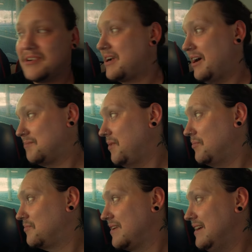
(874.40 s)
God,
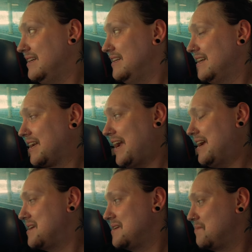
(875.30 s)
I'm
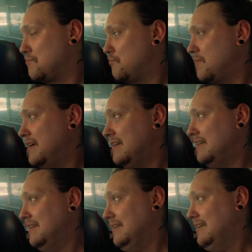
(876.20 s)
getting
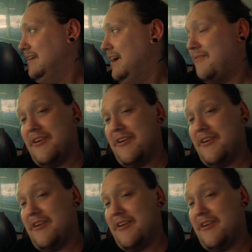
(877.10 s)
a